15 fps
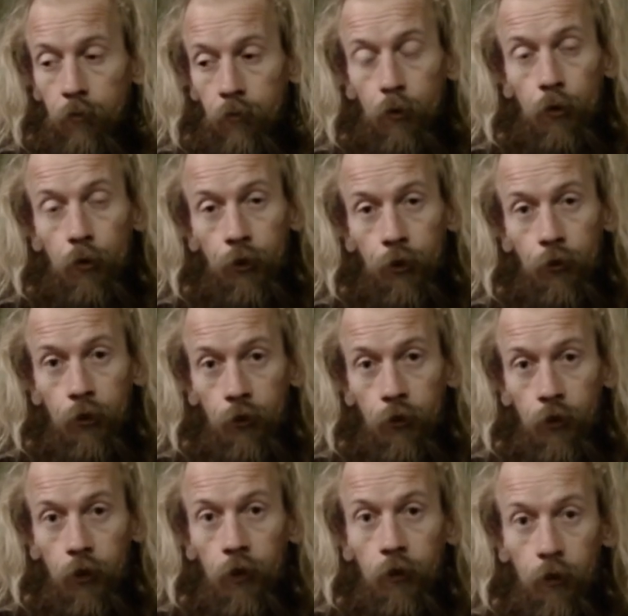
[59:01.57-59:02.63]
more
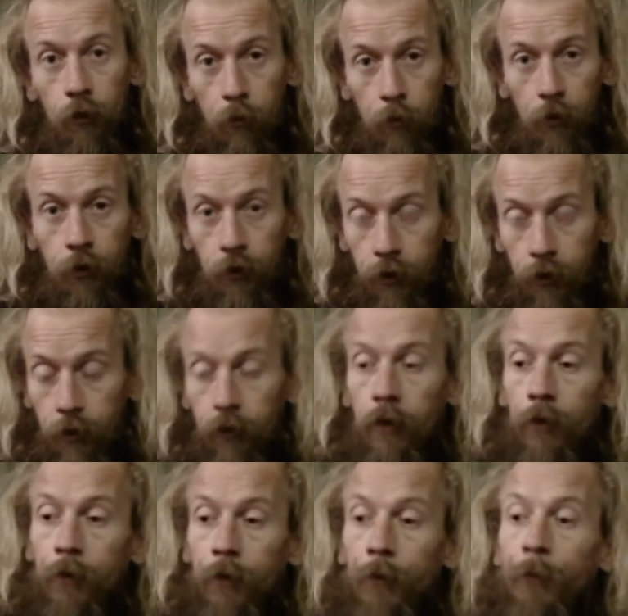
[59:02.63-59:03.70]
interested in some of the
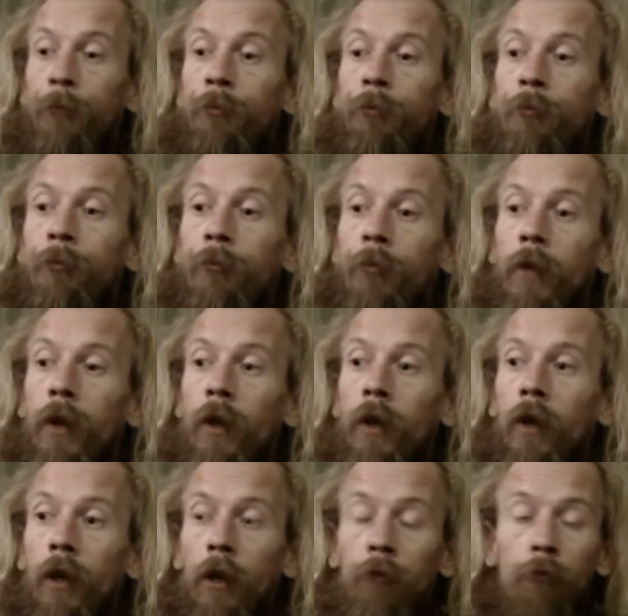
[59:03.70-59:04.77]
detail
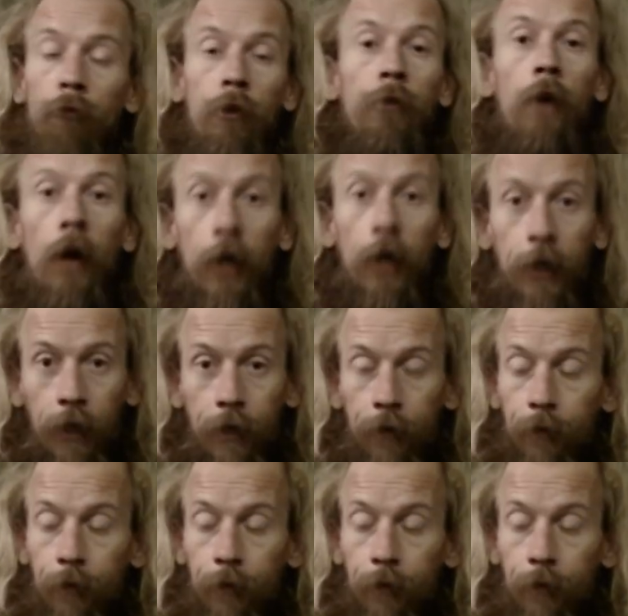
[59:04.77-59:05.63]
and refine it.